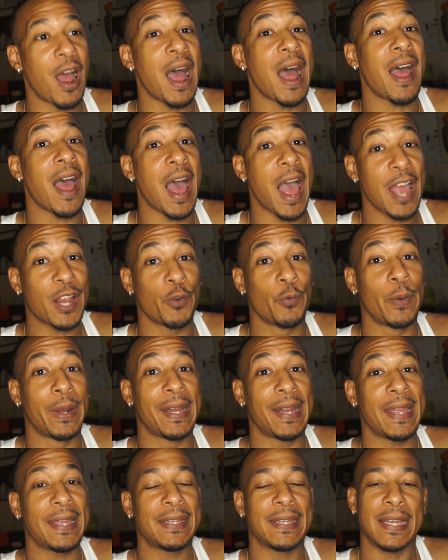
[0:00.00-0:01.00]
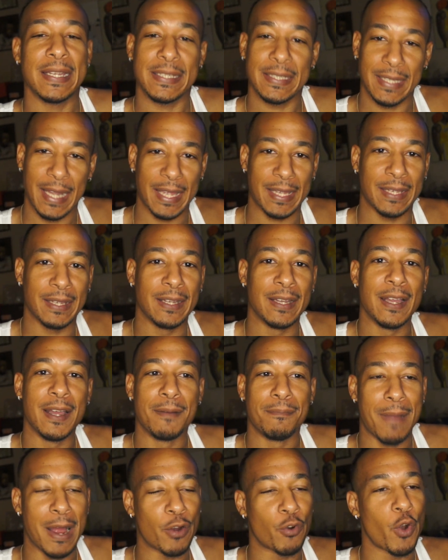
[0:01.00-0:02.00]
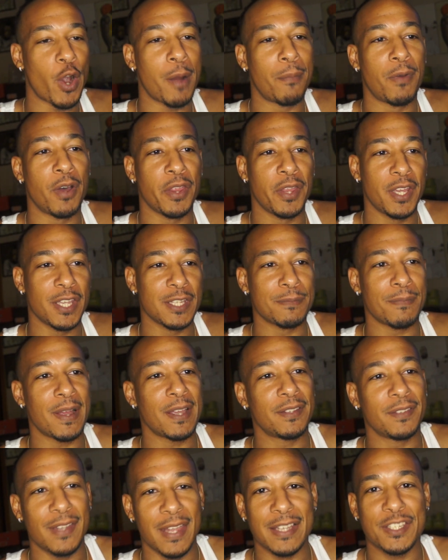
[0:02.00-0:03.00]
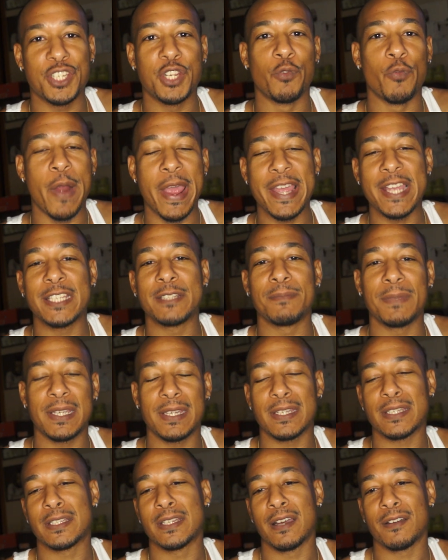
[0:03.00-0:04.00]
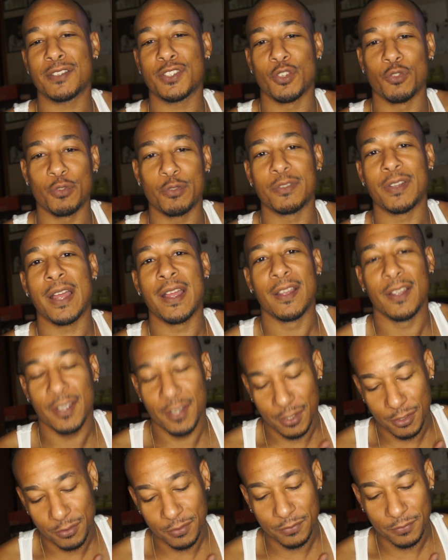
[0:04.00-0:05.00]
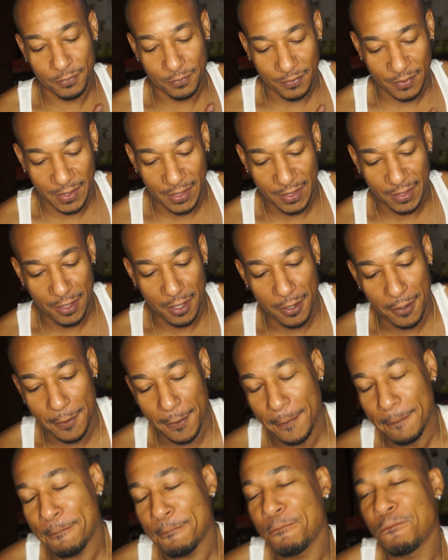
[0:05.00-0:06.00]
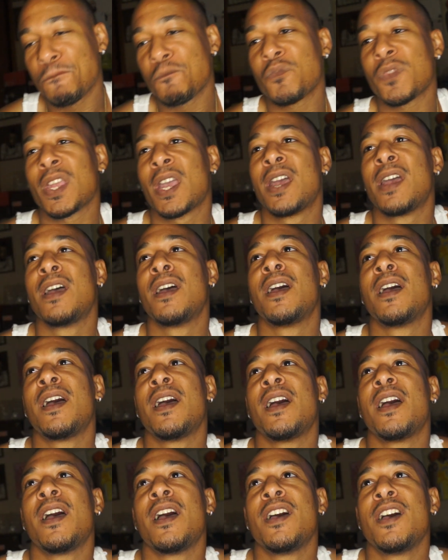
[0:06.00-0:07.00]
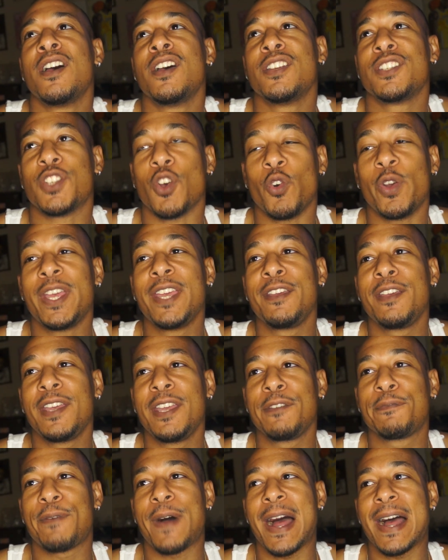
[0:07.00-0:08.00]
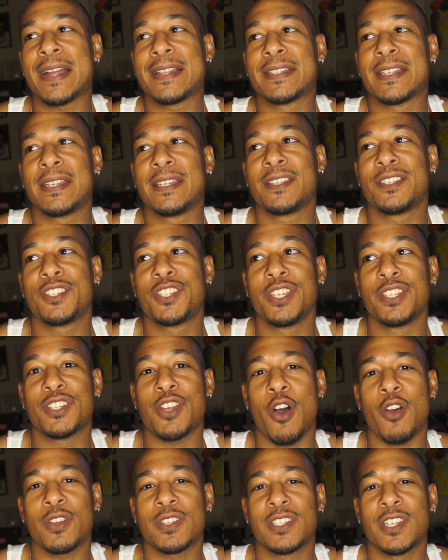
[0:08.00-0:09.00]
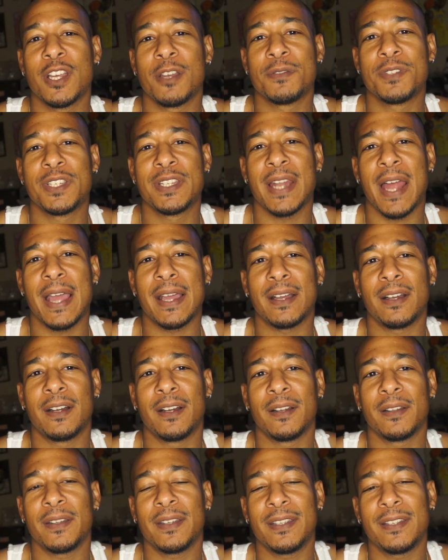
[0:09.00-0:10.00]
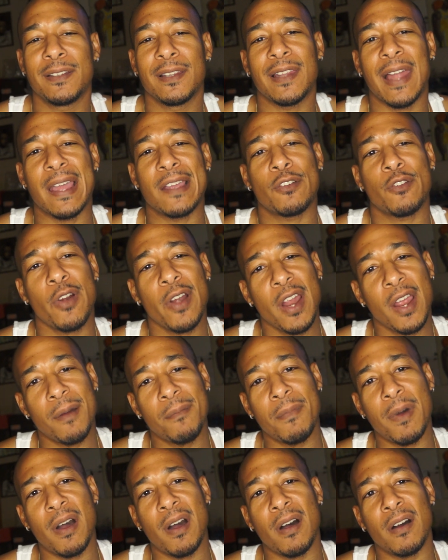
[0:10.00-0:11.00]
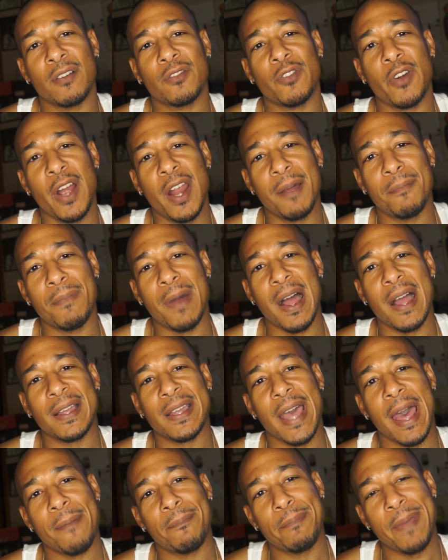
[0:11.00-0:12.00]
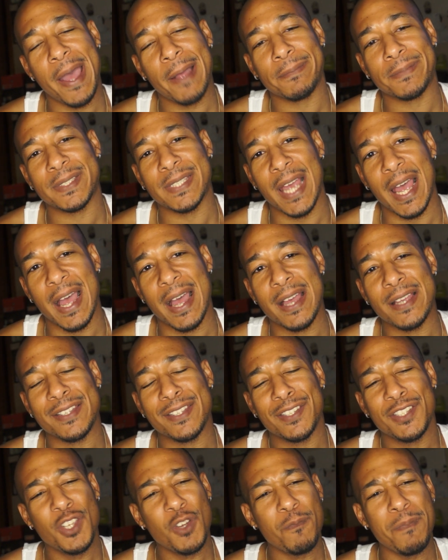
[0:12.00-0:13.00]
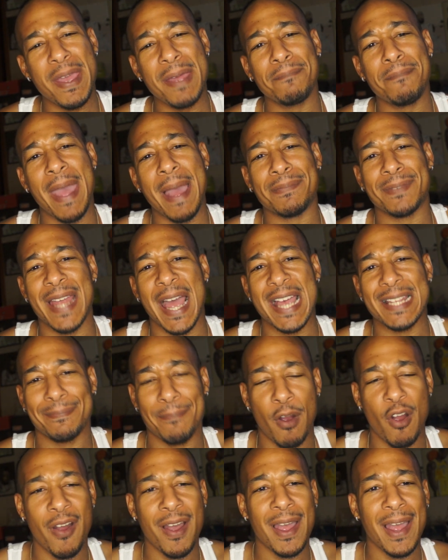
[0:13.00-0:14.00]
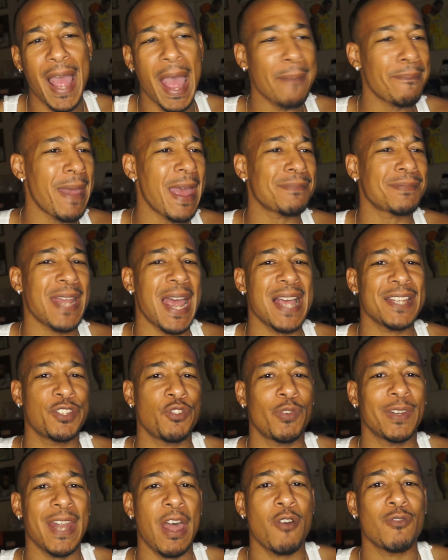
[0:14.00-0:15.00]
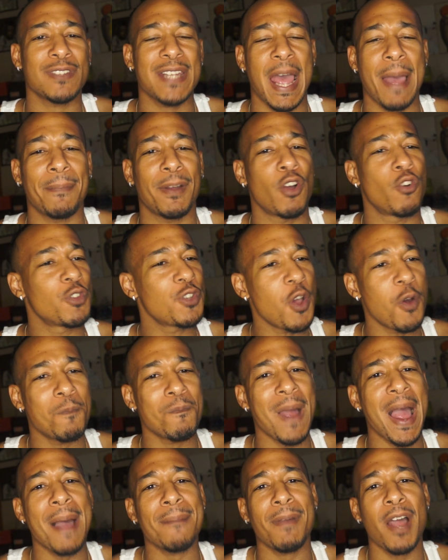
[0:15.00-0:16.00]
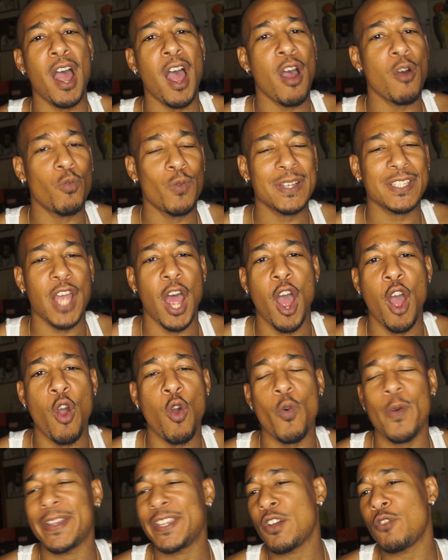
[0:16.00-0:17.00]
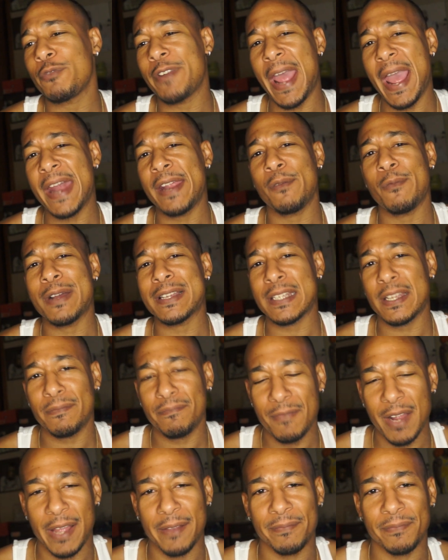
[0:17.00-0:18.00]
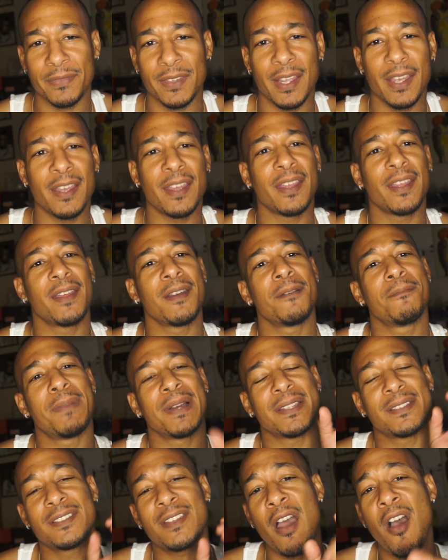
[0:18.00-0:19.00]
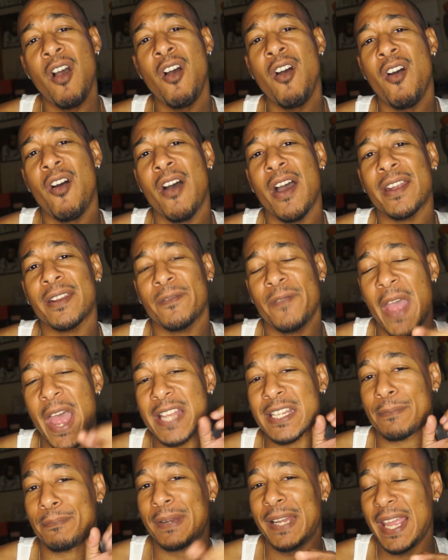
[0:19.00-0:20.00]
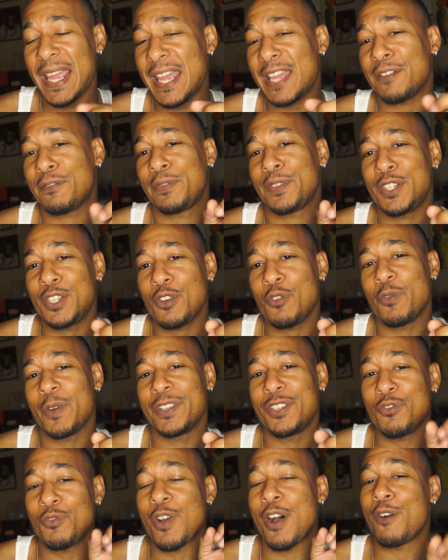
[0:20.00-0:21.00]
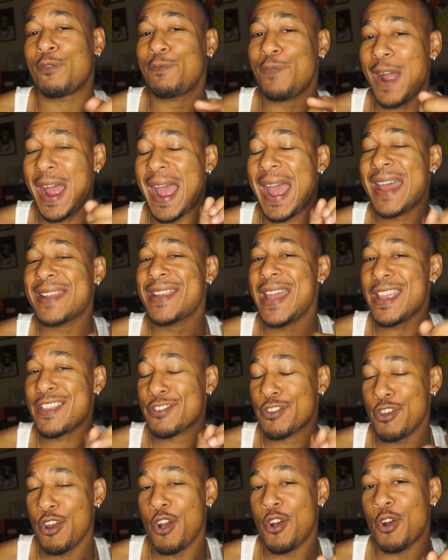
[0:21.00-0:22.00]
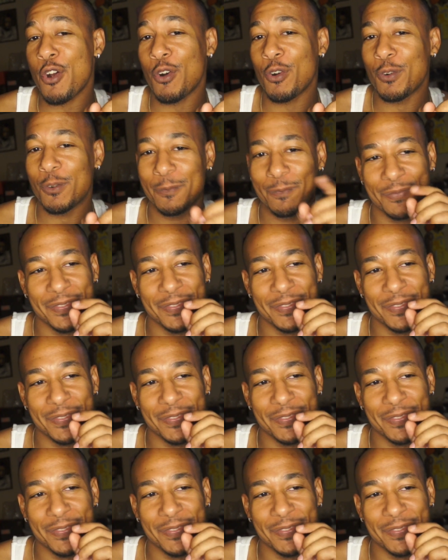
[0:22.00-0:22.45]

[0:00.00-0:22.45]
I can relate that, like, my grandmother is that she raised me and stuff. So, you know, so he finds it. She talking to him. She like, grandma, I got baptized. You been baptized, boy. I baptized you a long time ago. Your mama was a hoe and your daddy wasn't nothing. But God has a plan for you and you're going to find that girl.